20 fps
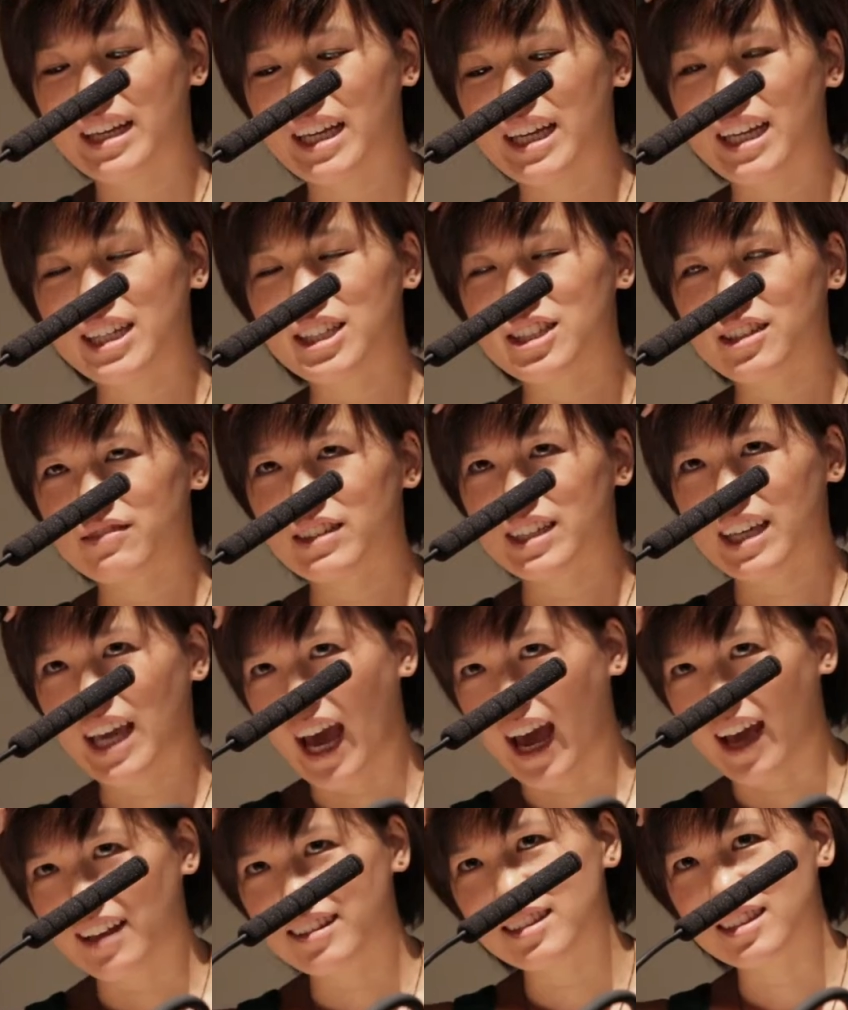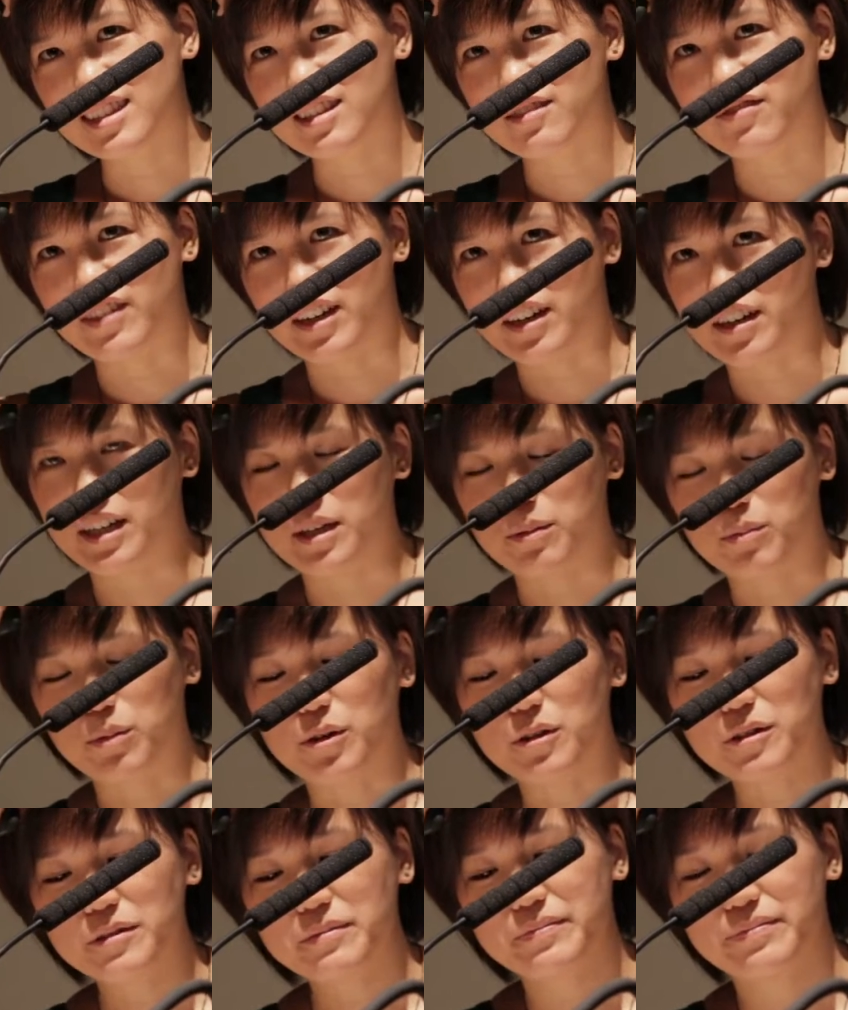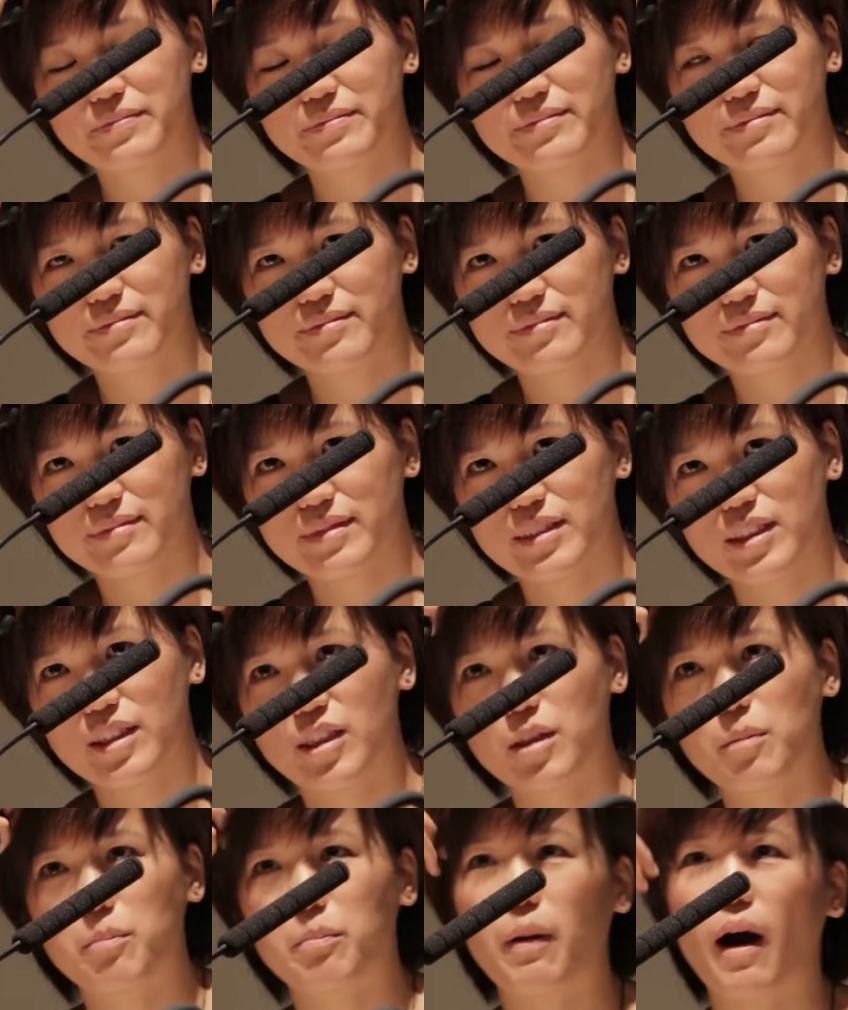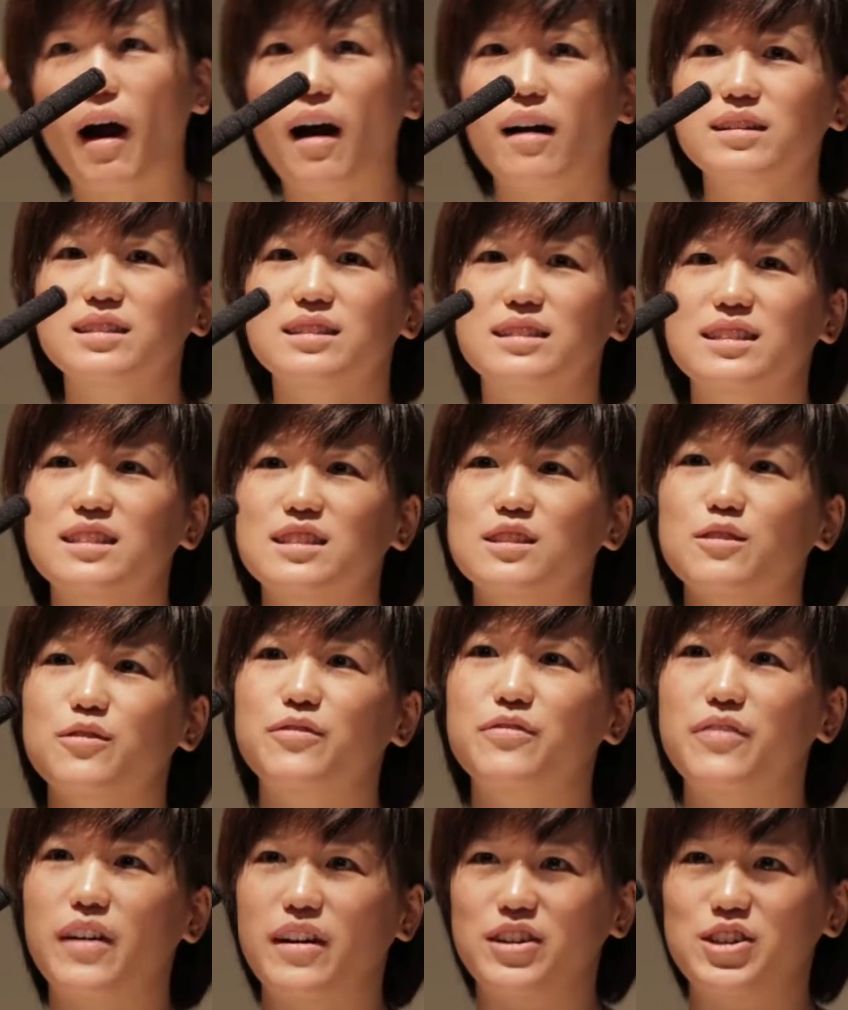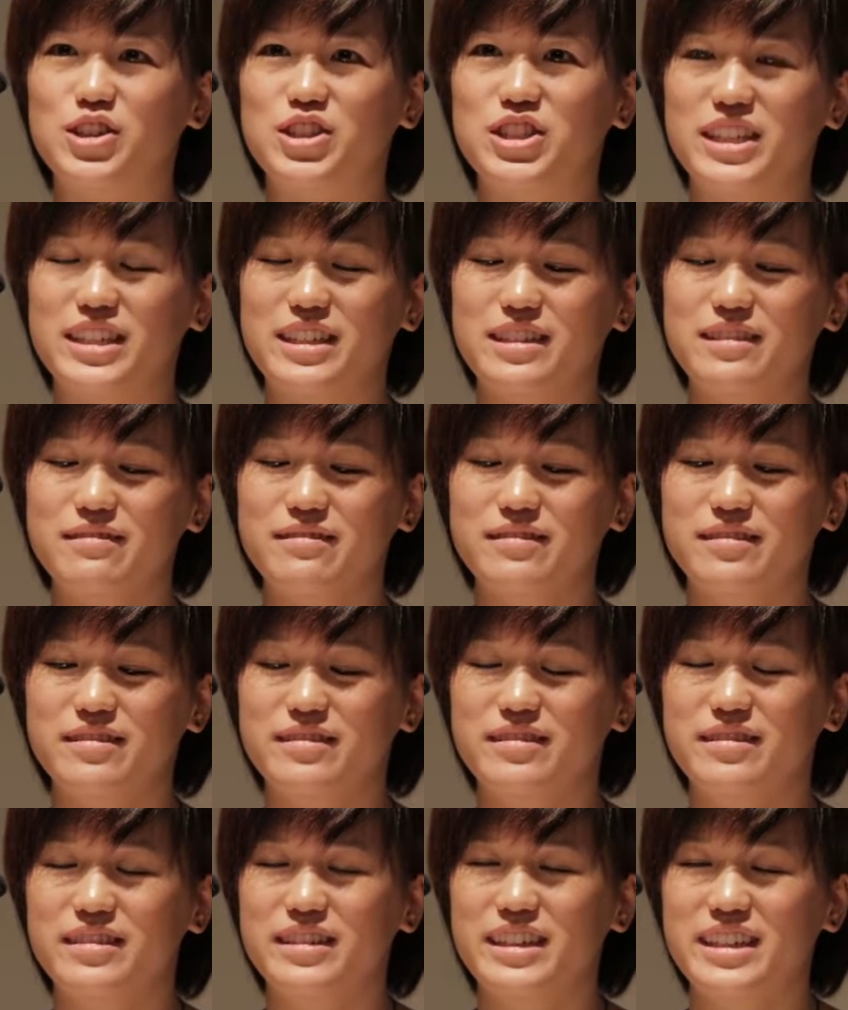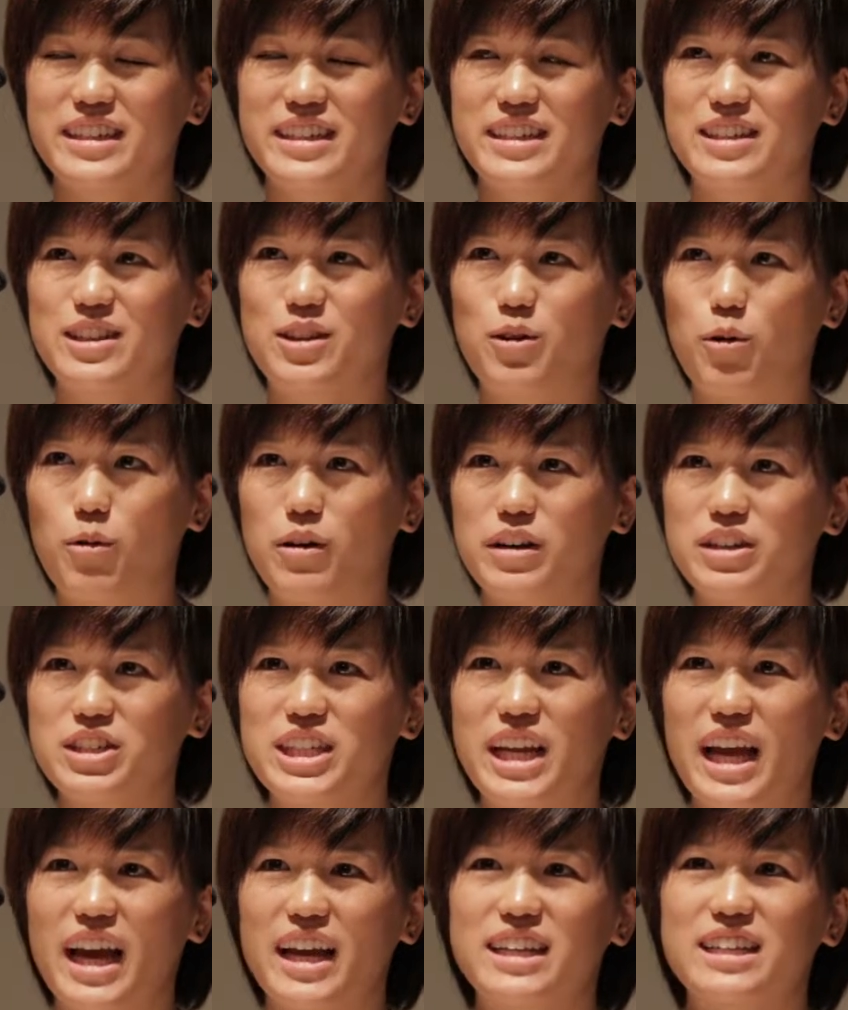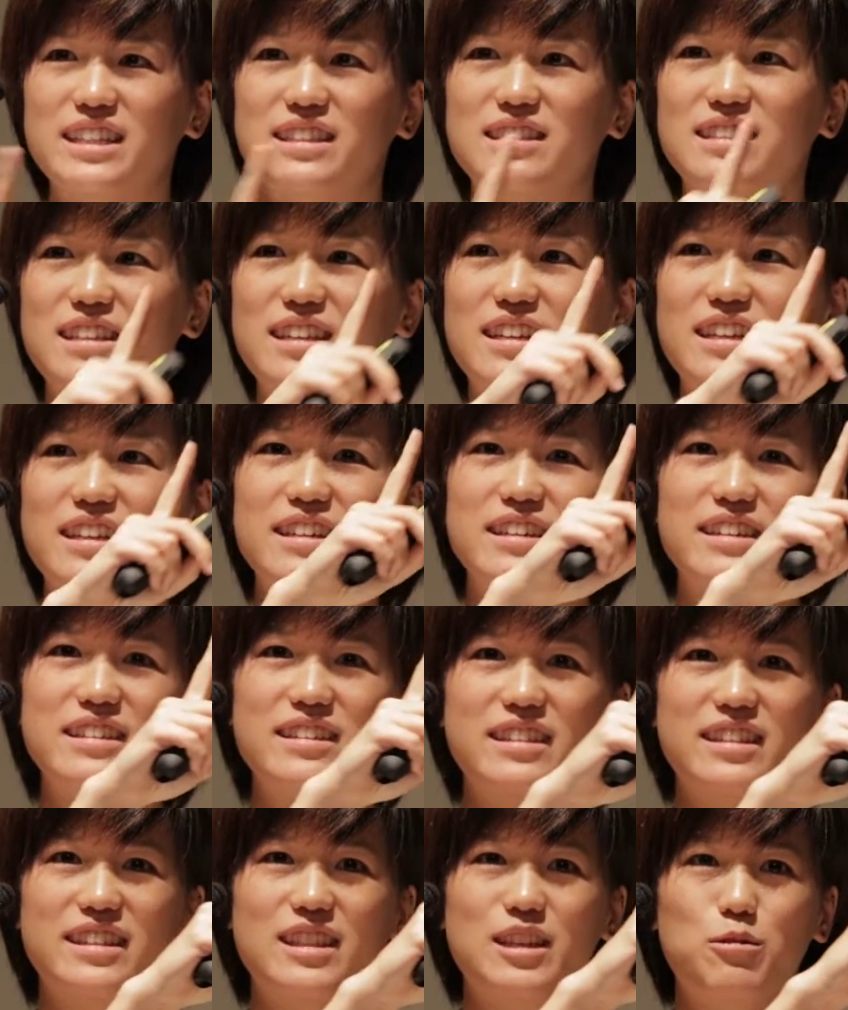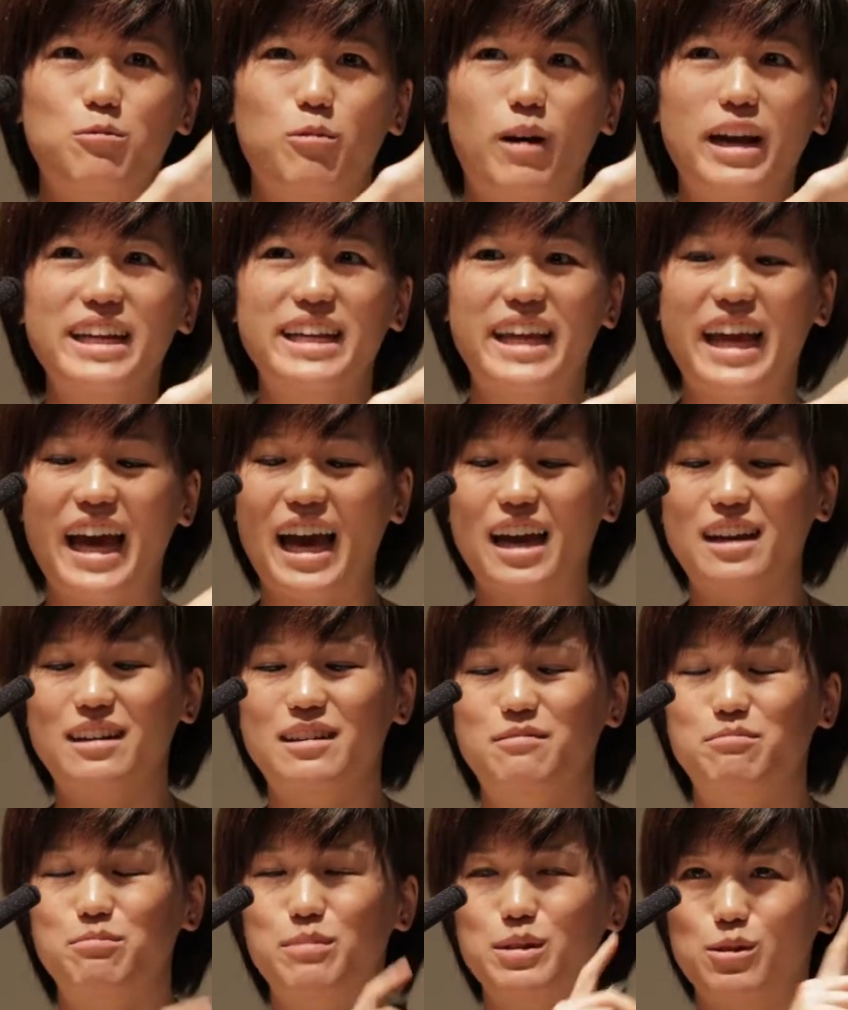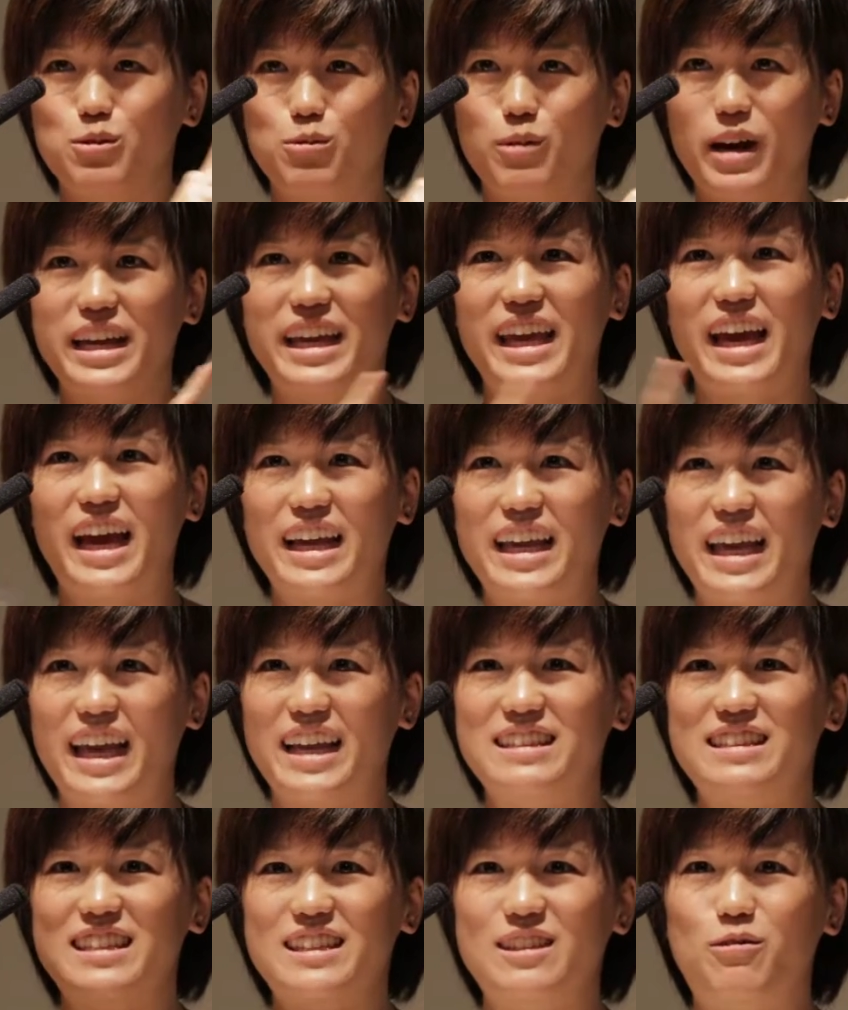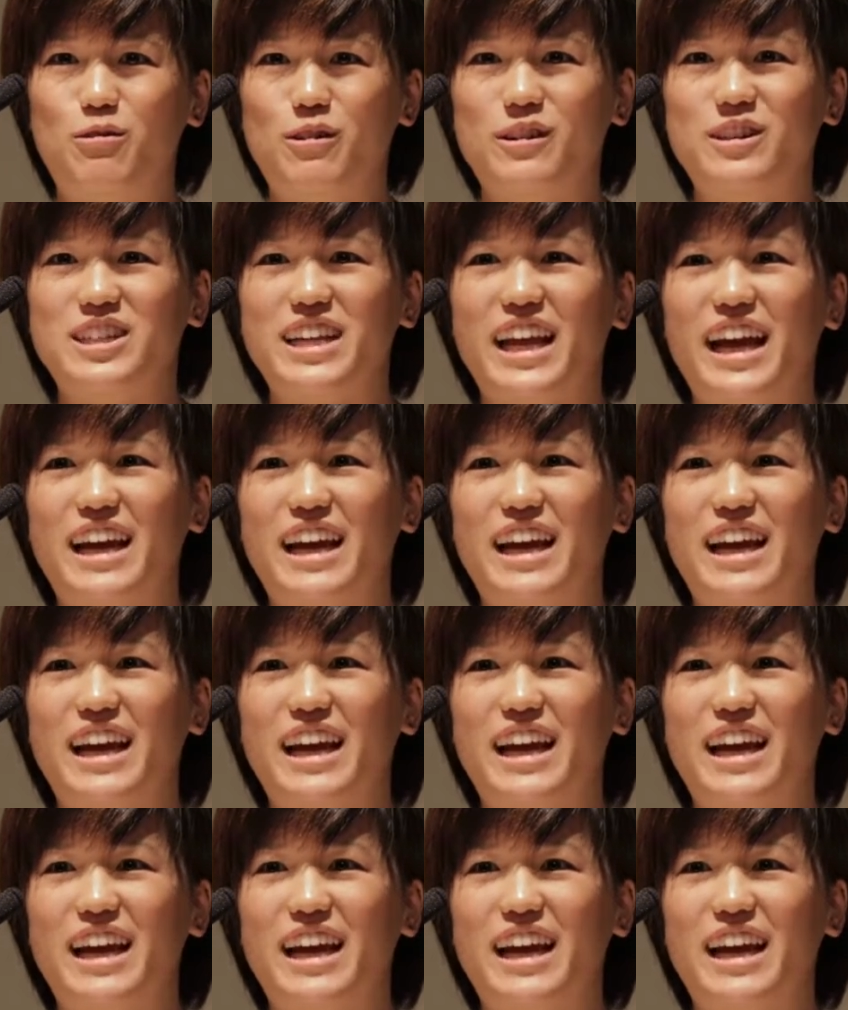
Each of the cats is a variable. The box is a function. The orange cat can see the white cat, but the white cat can't see the orange